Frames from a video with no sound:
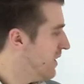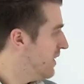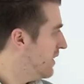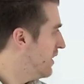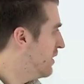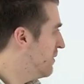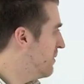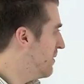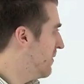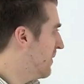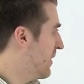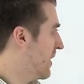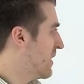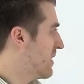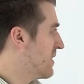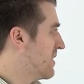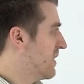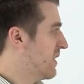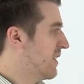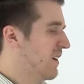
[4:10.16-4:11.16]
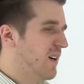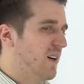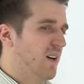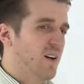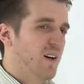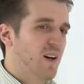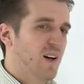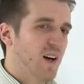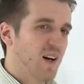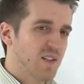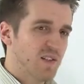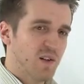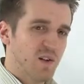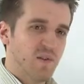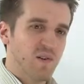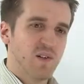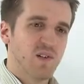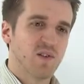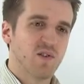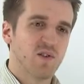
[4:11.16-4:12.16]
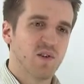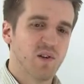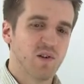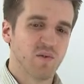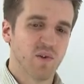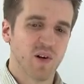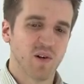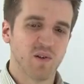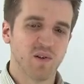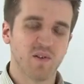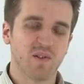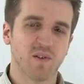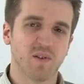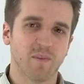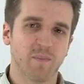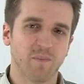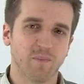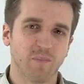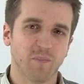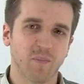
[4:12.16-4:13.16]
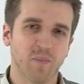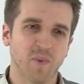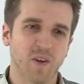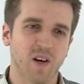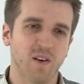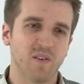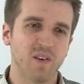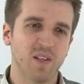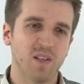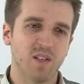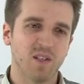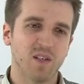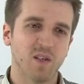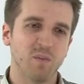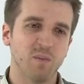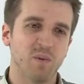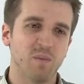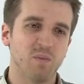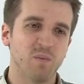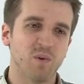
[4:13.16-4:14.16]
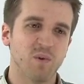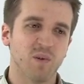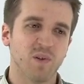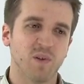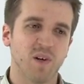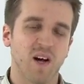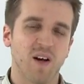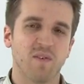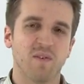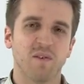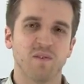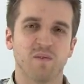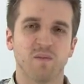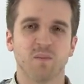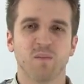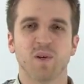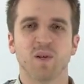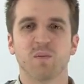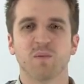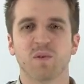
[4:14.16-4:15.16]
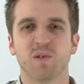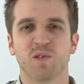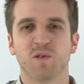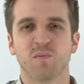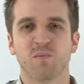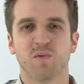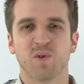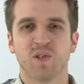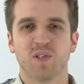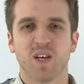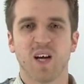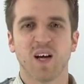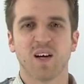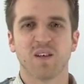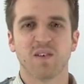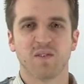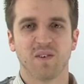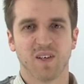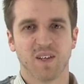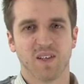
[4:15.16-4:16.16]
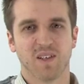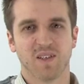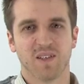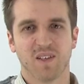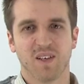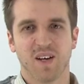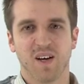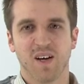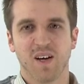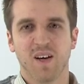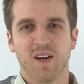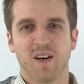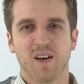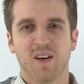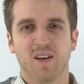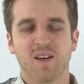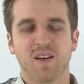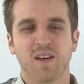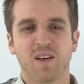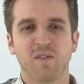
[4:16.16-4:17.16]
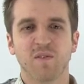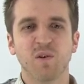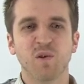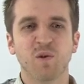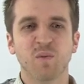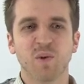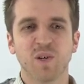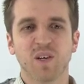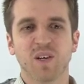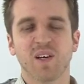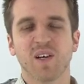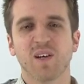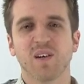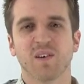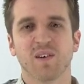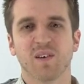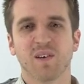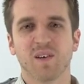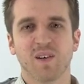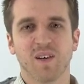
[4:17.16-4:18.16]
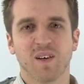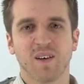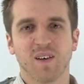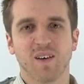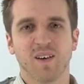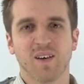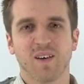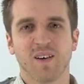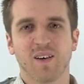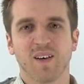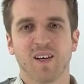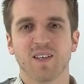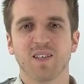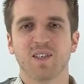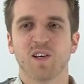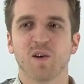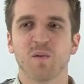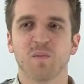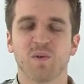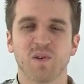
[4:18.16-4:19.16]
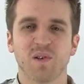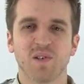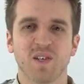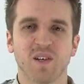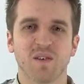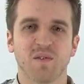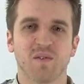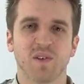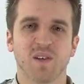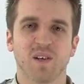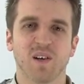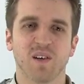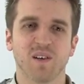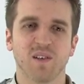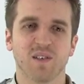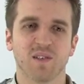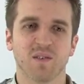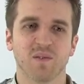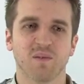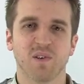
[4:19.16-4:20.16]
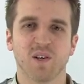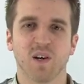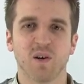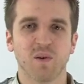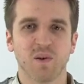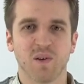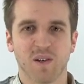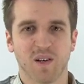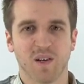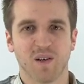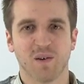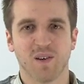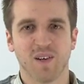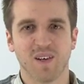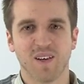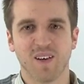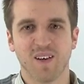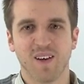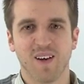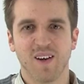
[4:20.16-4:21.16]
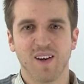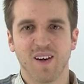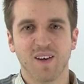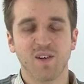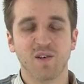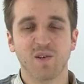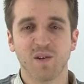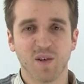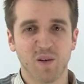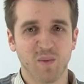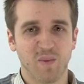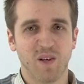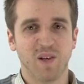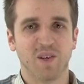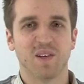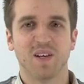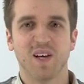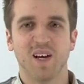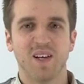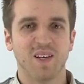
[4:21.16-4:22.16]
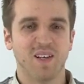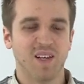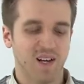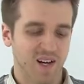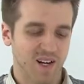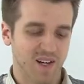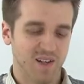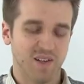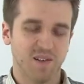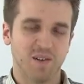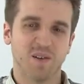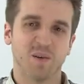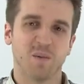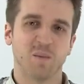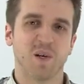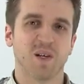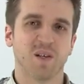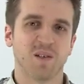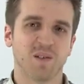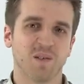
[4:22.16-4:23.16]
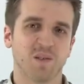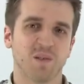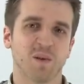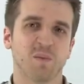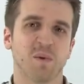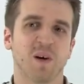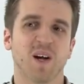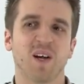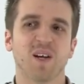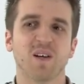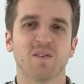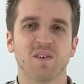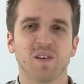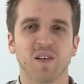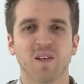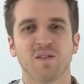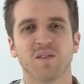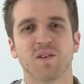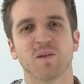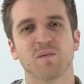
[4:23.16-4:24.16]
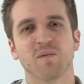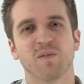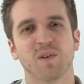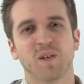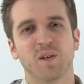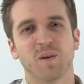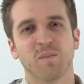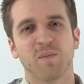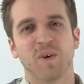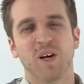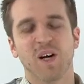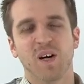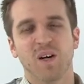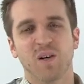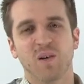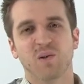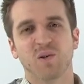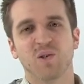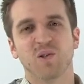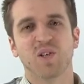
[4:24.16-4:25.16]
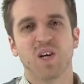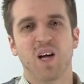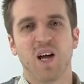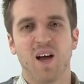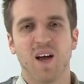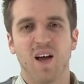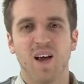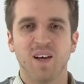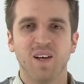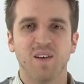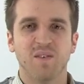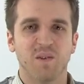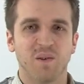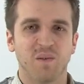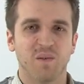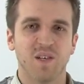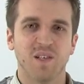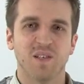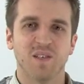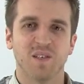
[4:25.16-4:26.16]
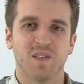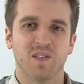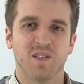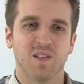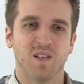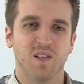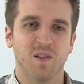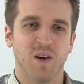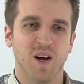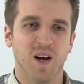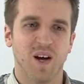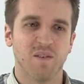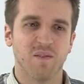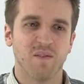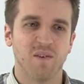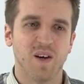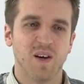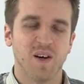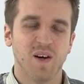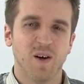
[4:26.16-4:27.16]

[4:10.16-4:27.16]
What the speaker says: The other thing is that as our industry grows, I think there's going to be more effort from people to protect things. If you're working on a SEO project for the likes of Coca-Cola, you're going to be on an NDA. You're not going to be able to talk about anything you've done for them or share any of the research that you have.